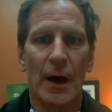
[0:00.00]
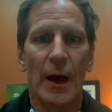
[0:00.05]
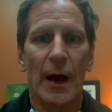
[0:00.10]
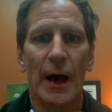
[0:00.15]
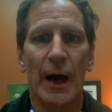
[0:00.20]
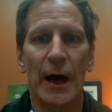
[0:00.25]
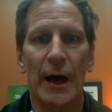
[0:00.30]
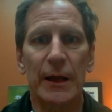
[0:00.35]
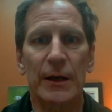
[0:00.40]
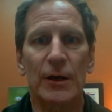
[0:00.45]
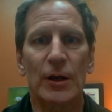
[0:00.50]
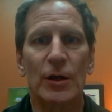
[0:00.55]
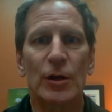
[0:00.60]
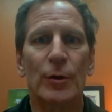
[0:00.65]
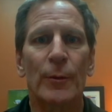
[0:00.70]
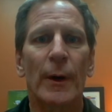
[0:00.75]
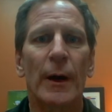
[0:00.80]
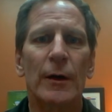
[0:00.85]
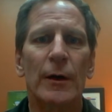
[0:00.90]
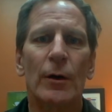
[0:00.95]
And no
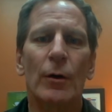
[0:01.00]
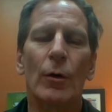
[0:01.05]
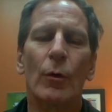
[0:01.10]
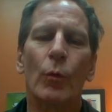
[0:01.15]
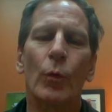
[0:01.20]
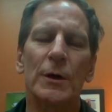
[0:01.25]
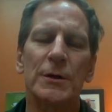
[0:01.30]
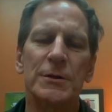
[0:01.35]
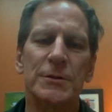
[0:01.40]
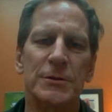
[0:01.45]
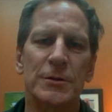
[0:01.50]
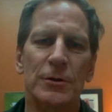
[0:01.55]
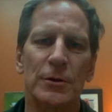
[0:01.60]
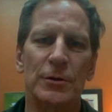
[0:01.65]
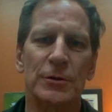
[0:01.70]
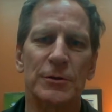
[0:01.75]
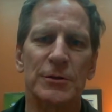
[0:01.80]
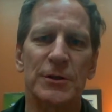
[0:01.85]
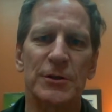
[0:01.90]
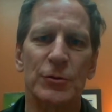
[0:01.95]
matter what
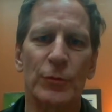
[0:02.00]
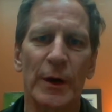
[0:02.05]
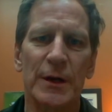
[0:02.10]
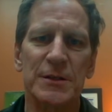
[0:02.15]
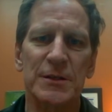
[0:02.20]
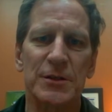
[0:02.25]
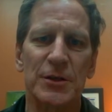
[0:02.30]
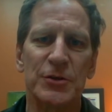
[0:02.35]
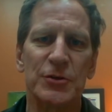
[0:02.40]
your situation is,